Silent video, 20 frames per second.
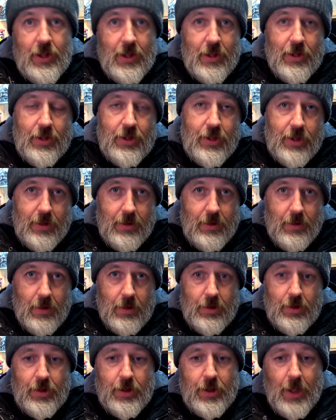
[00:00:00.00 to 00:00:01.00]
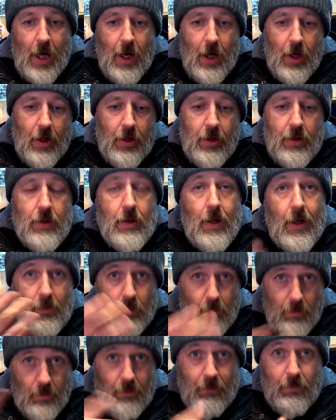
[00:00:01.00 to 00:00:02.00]
you to show,
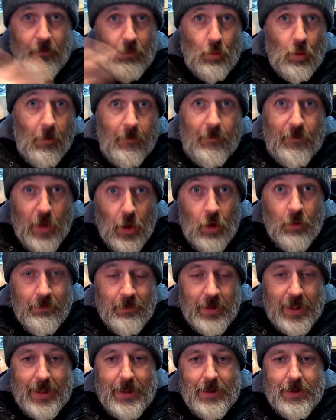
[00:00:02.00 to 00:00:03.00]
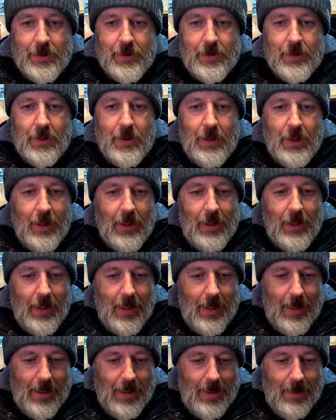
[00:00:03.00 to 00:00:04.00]
we'll film this,
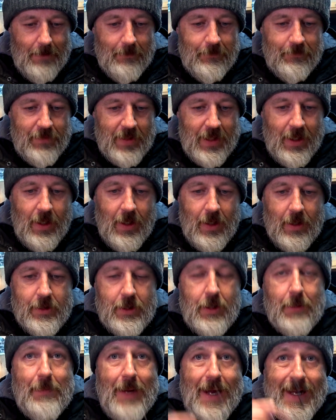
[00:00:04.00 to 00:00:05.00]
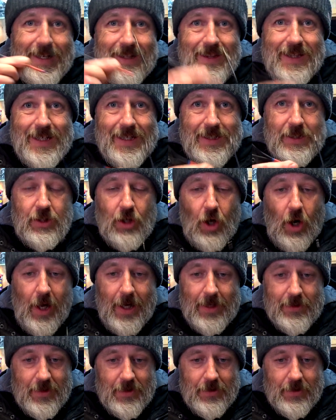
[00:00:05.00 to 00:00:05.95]
to make these diodes.